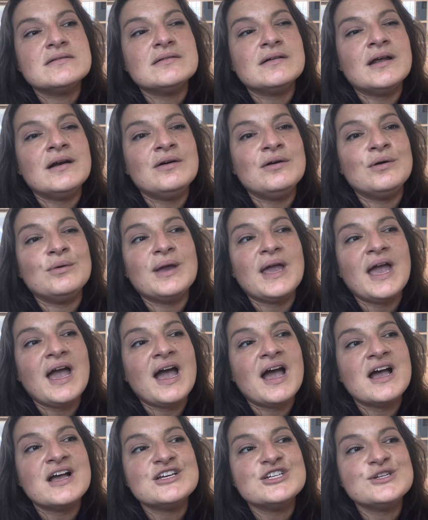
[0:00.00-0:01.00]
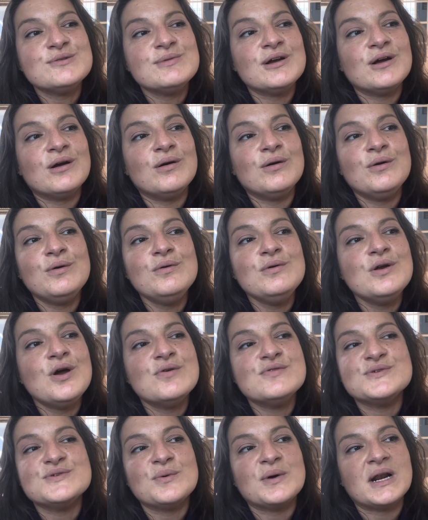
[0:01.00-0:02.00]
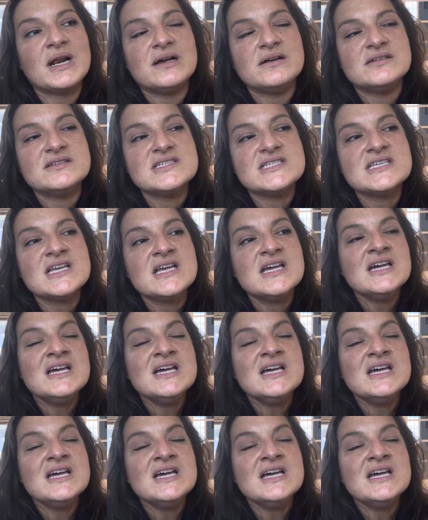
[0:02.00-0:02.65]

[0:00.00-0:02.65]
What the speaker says: I don't know, cashmere, who knows what else.